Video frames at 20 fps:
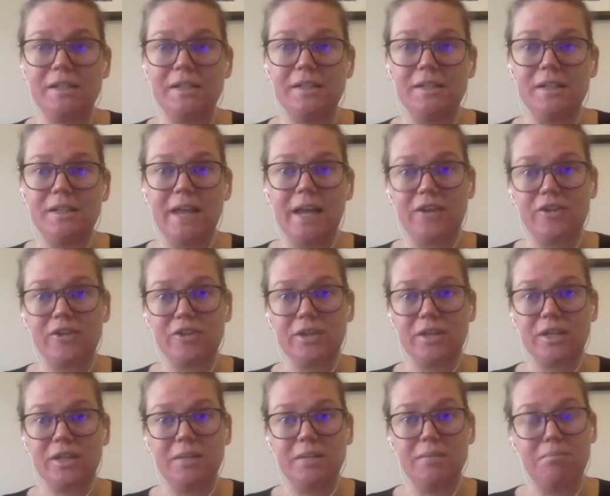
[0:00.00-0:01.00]

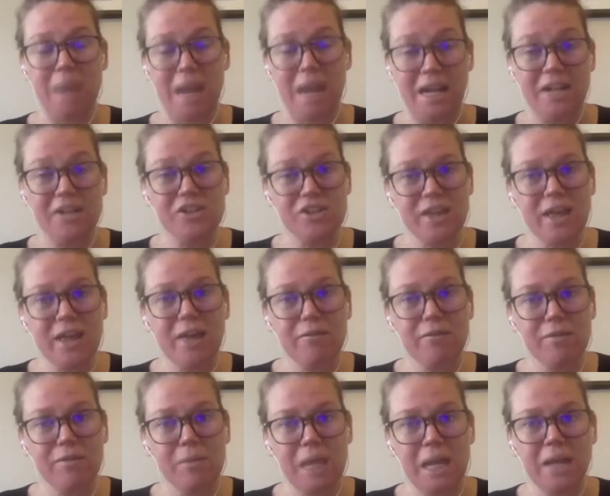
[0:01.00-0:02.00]
actually managed that
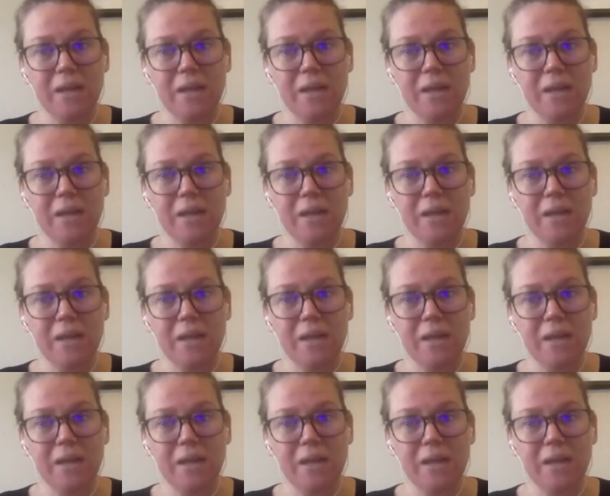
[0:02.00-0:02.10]
for me.